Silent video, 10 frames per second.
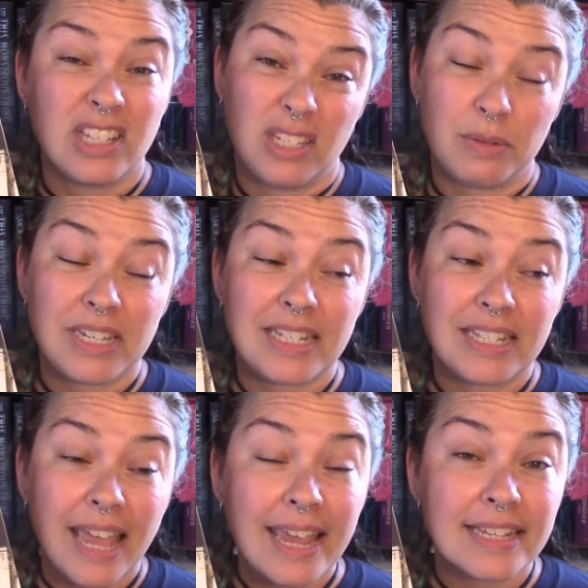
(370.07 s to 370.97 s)
So he
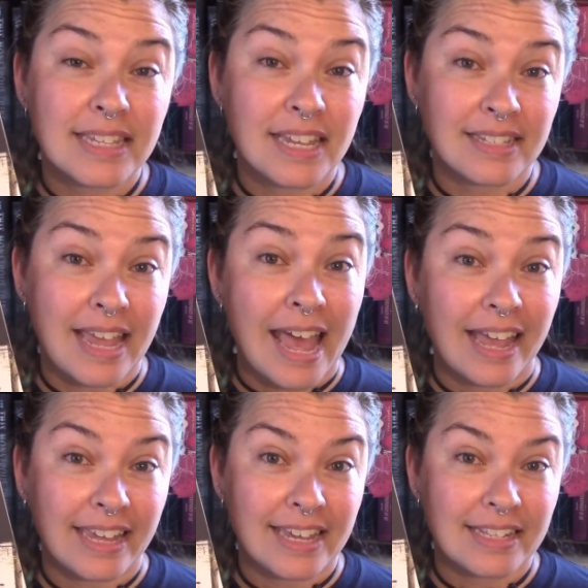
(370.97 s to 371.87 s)
takes his
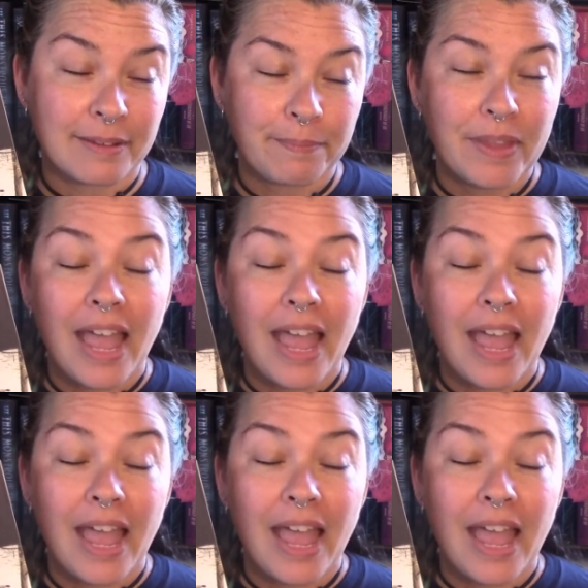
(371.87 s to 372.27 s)
agate,